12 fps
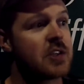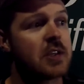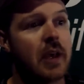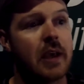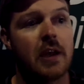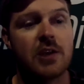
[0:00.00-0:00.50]
just
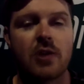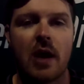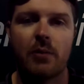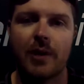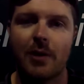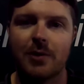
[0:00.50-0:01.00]
like any
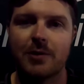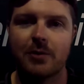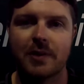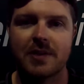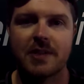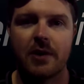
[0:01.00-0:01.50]
track we go to
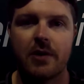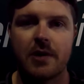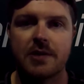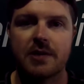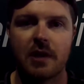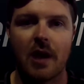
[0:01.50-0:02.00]
in the series.